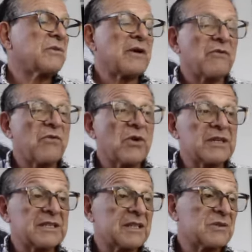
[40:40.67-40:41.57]
About 4 to
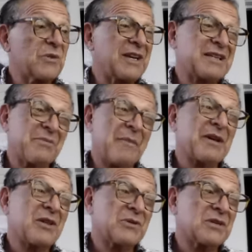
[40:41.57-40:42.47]
6 weeks,
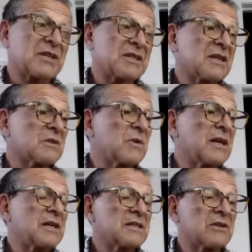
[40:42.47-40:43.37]
probably closer to 6 weeks.